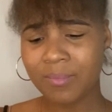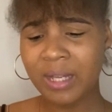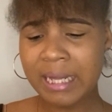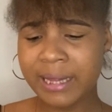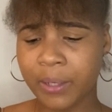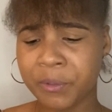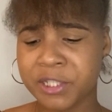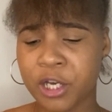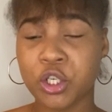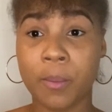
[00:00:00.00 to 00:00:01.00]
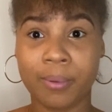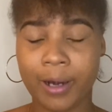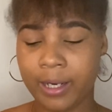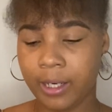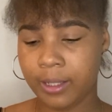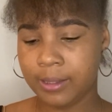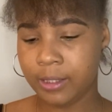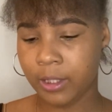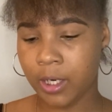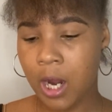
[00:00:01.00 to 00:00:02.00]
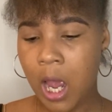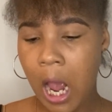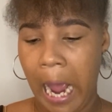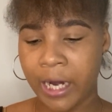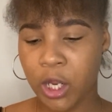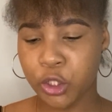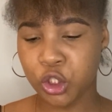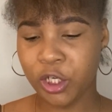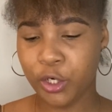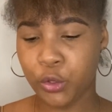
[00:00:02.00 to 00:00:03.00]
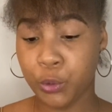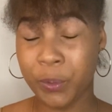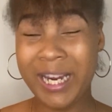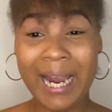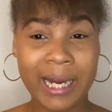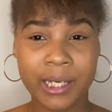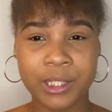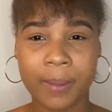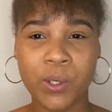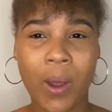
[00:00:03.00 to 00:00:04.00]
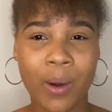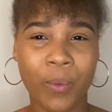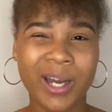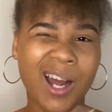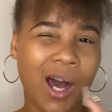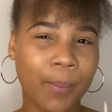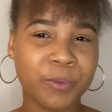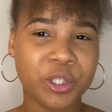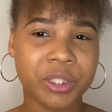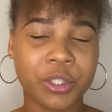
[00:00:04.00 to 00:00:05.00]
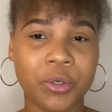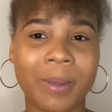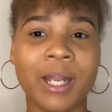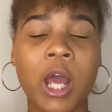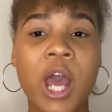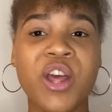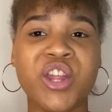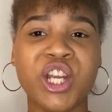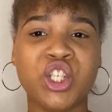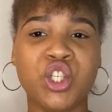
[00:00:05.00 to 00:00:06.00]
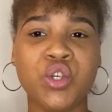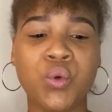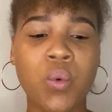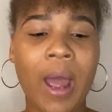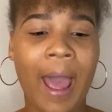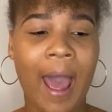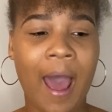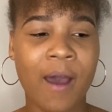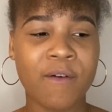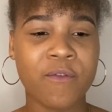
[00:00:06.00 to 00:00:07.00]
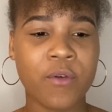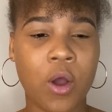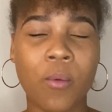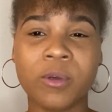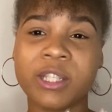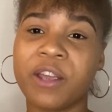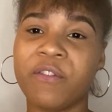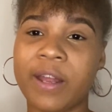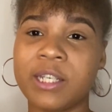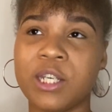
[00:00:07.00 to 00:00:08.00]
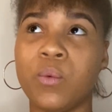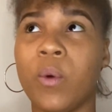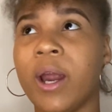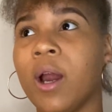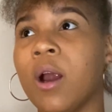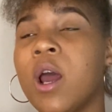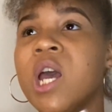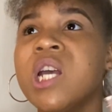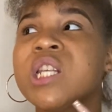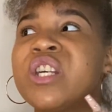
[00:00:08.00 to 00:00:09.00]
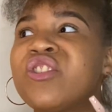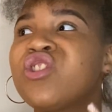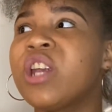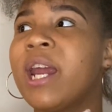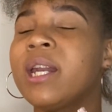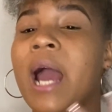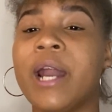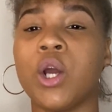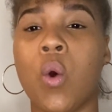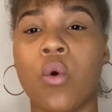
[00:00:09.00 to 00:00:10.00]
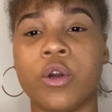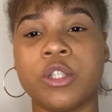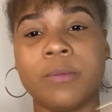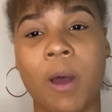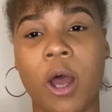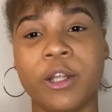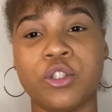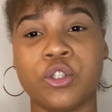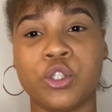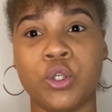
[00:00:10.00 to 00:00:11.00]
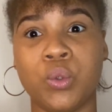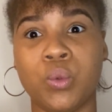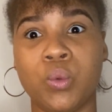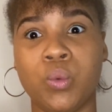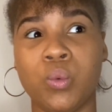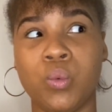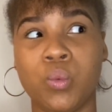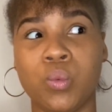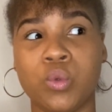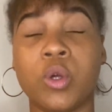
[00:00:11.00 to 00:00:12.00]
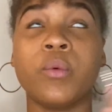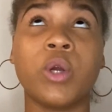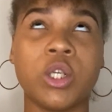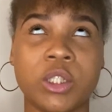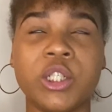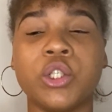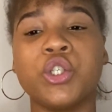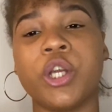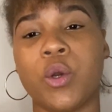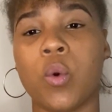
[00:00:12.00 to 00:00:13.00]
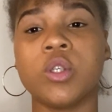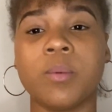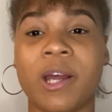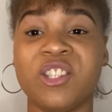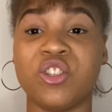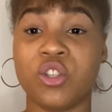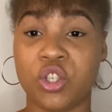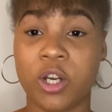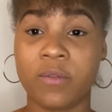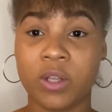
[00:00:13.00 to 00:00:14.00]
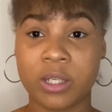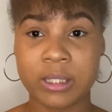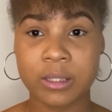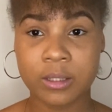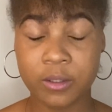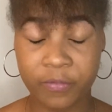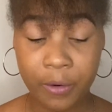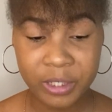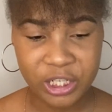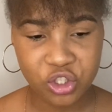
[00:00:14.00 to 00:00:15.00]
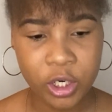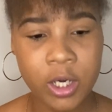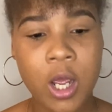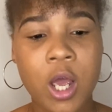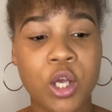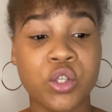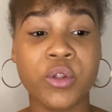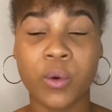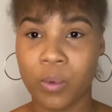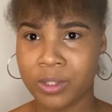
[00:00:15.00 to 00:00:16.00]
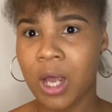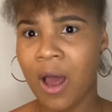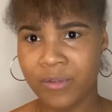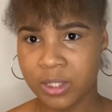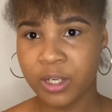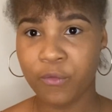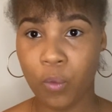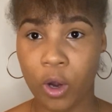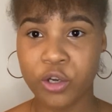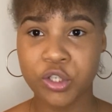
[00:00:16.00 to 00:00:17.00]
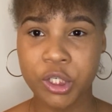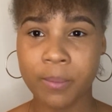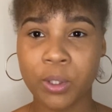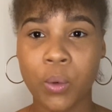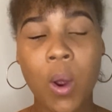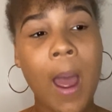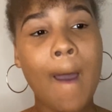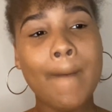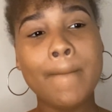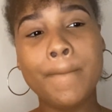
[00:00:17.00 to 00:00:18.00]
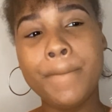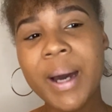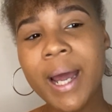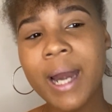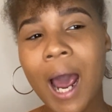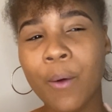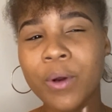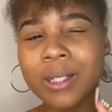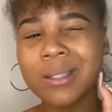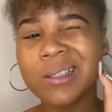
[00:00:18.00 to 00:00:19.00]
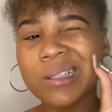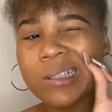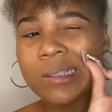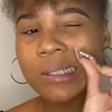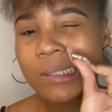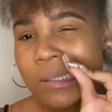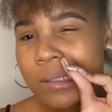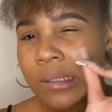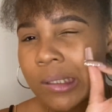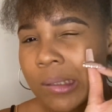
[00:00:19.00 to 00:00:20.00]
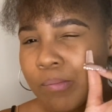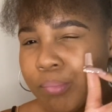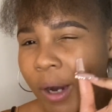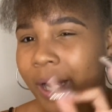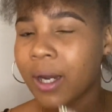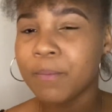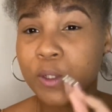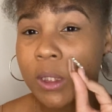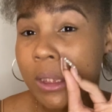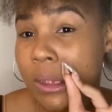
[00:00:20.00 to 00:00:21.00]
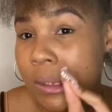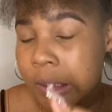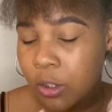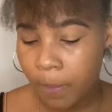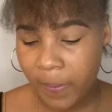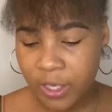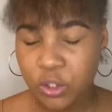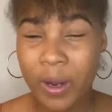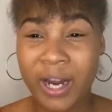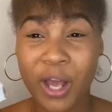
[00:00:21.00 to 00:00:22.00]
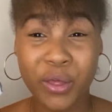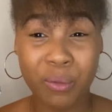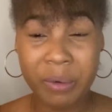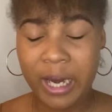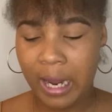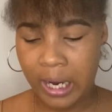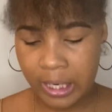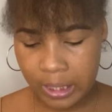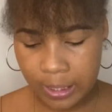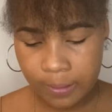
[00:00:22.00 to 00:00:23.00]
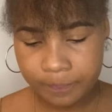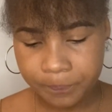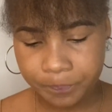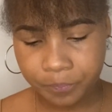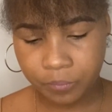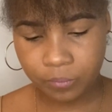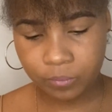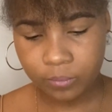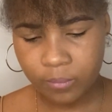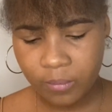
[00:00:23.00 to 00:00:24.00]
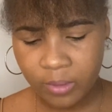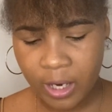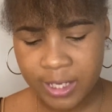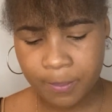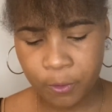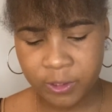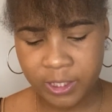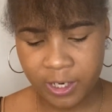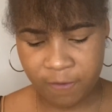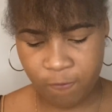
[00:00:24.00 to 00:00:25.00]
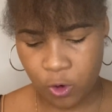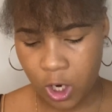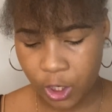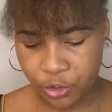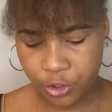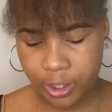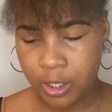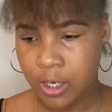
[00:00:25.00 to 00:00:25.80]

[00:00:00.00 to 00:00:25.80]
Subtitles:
Liquid Touch Brightening Concealer. I got the shade 380W. I went up just a little bit. They do have almost like Fenty where the shade kind of corresponds to, the concealer shade corresponds to the shade of the foundation. So there was obviously a 400W, but I wanted to just brighten up just a little bit. So I got 380 as opposed to getting 400.